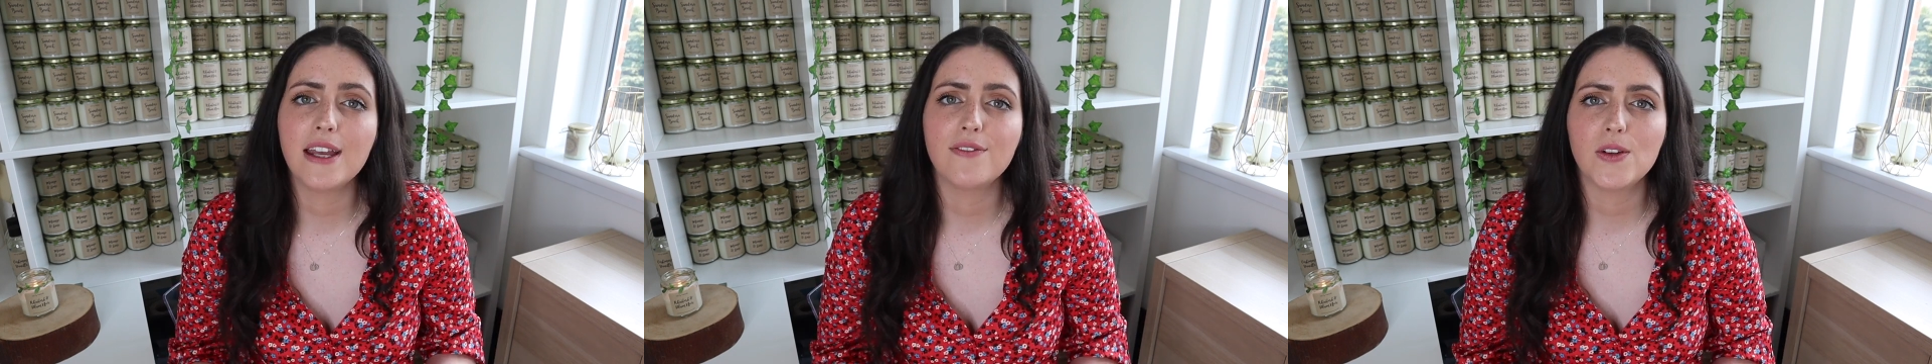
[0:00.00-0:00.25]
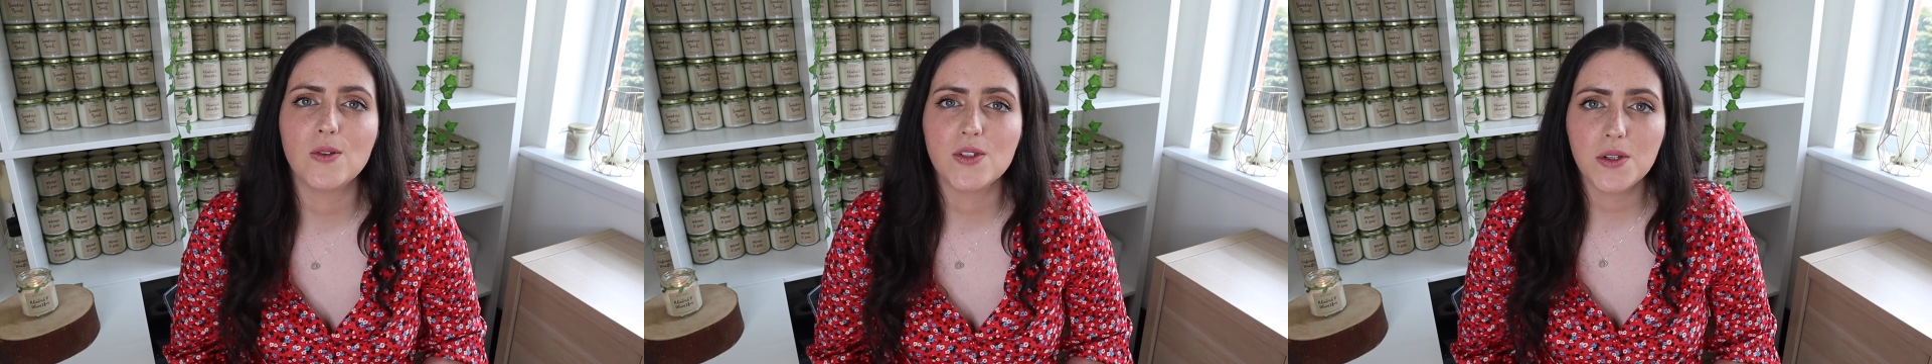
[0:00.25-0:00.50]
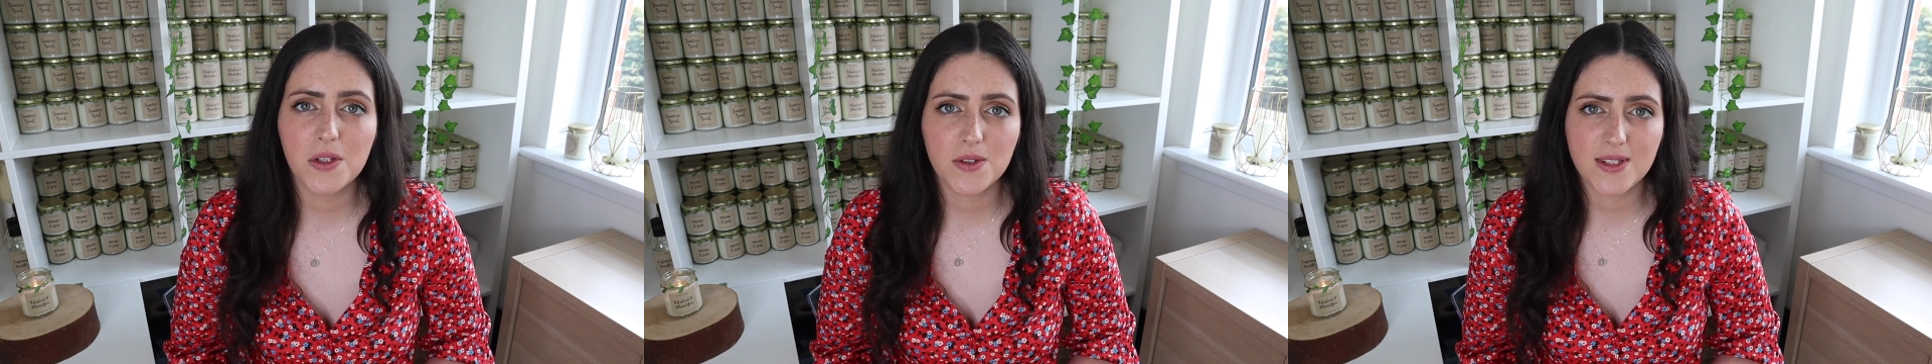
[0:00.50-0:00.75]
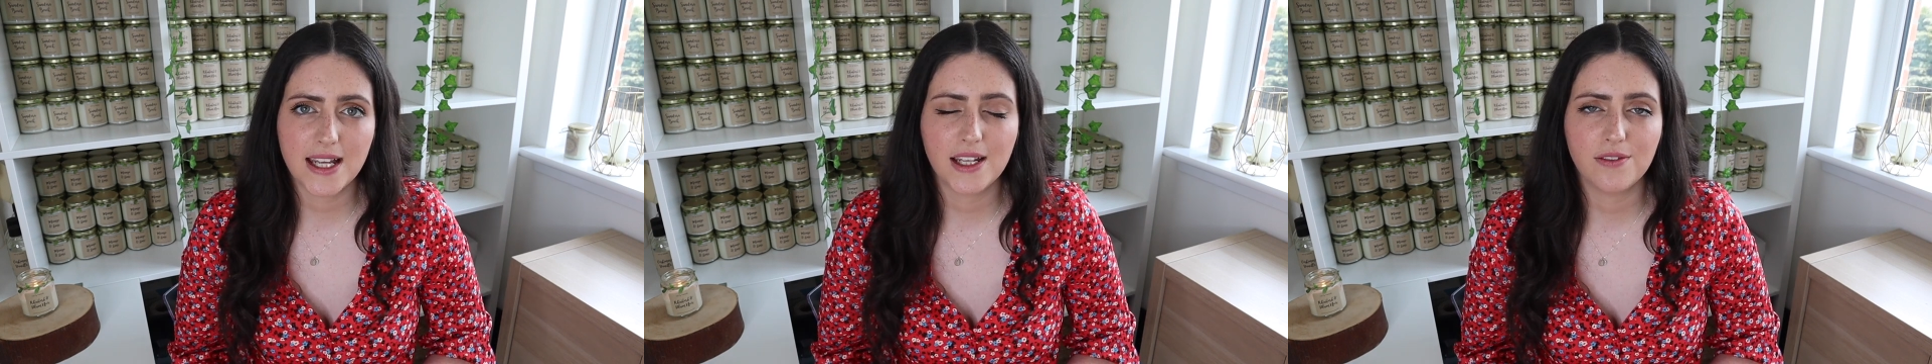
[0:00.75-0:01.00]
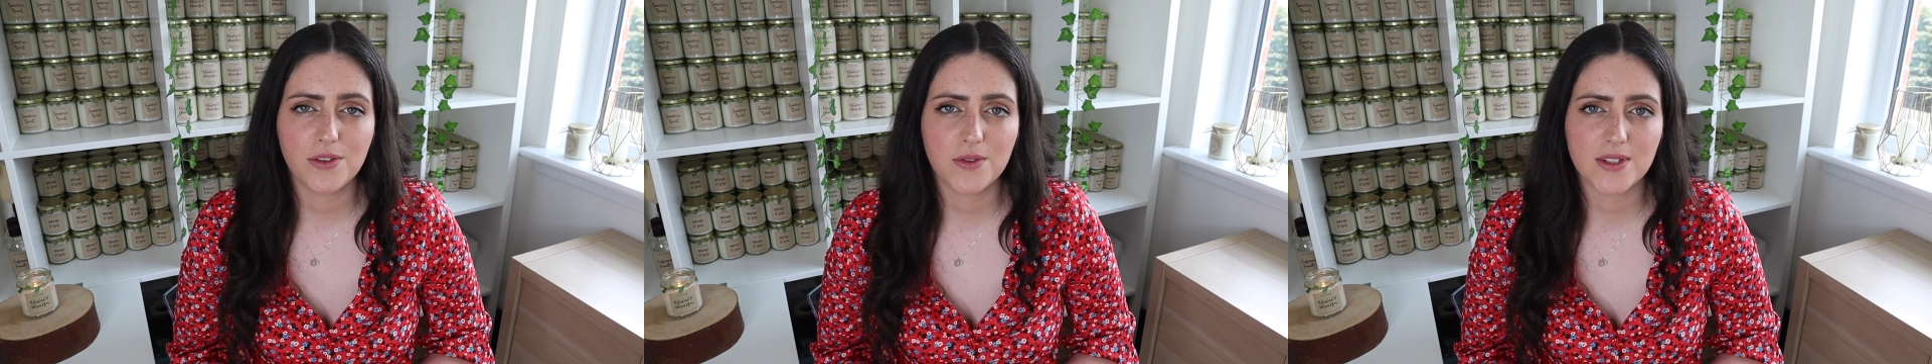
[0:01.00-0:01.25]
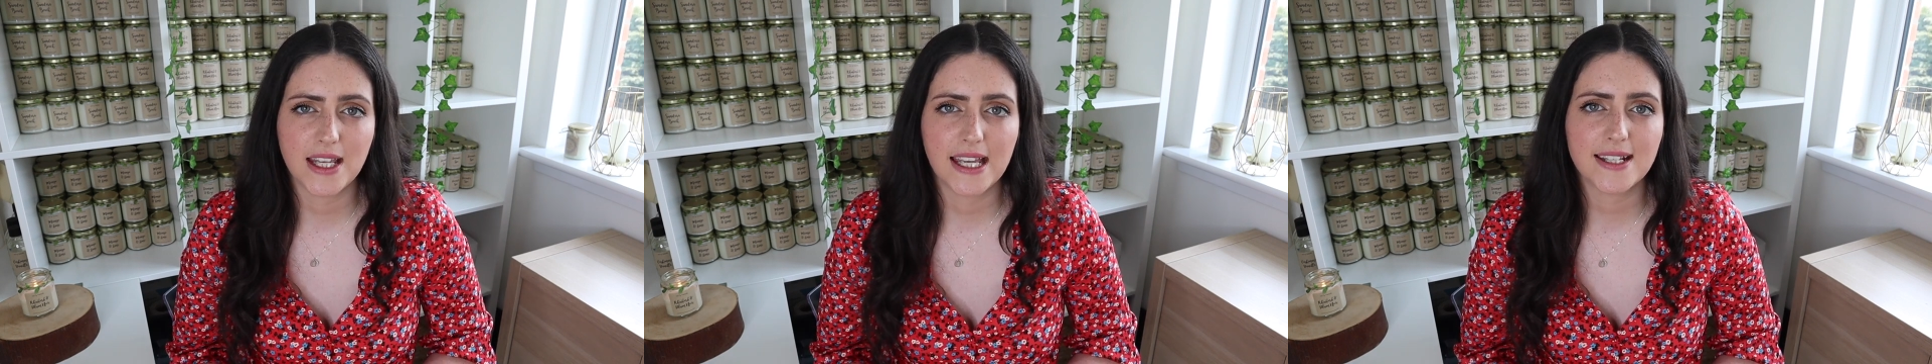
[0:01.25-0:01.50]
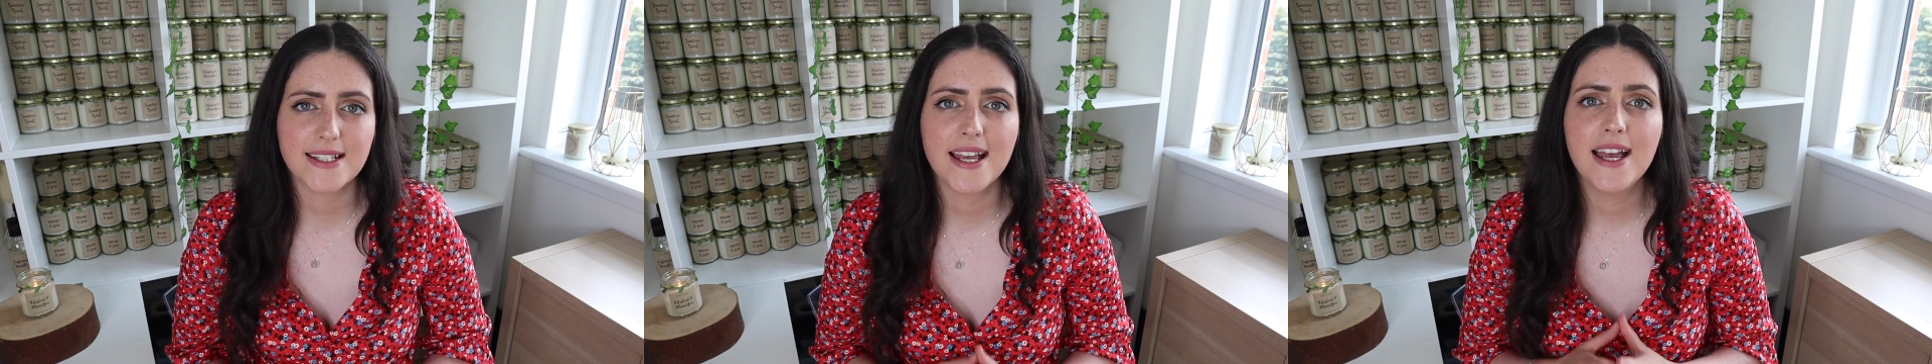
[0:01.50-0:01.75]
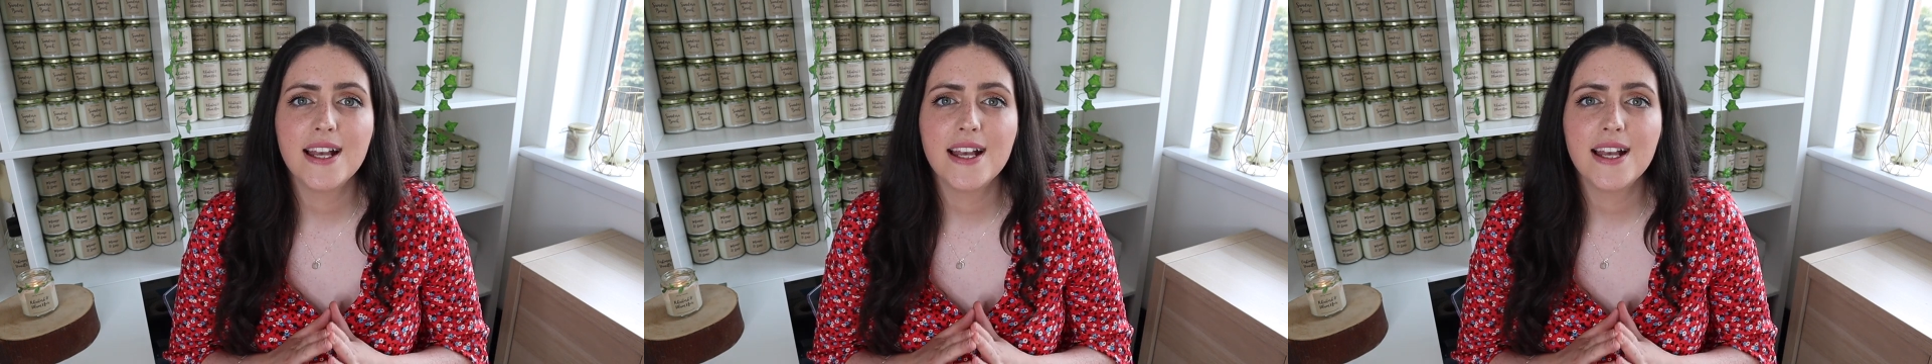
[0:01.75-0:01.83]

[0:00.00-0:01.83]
if you do use any of those links.